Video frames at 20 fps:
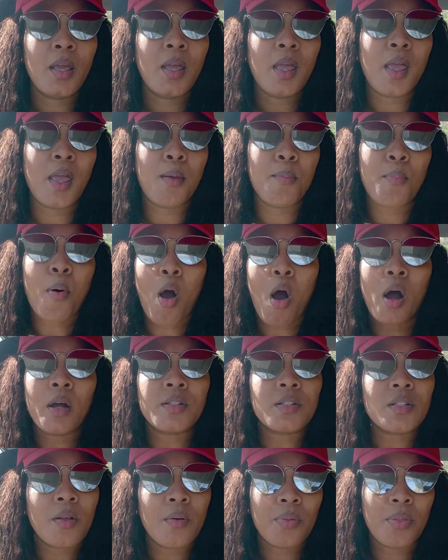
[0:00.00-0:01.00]
in
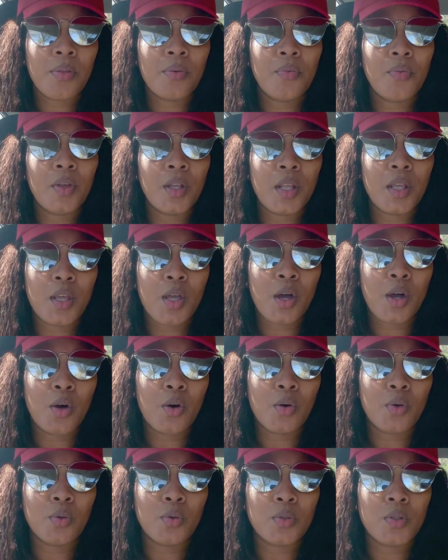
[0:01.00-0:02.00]
parts of the
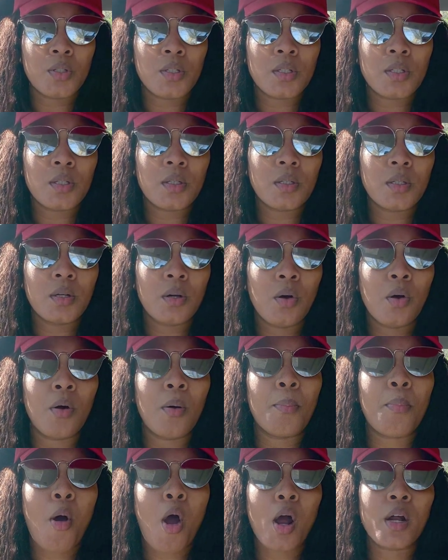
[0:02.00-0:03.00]
videos or
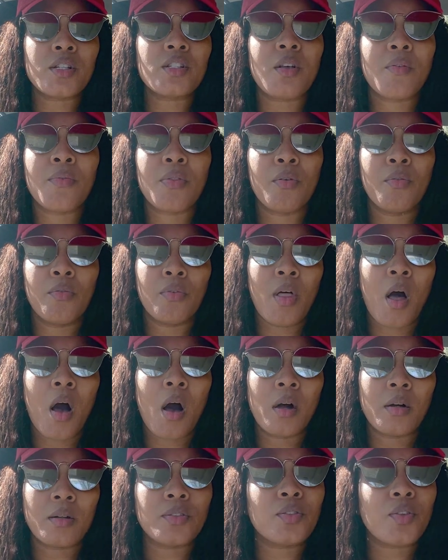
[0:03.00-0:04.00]
parts of the
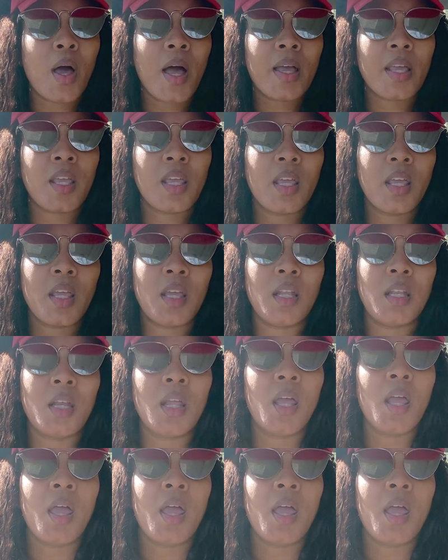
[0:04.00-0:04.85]
vlog so I can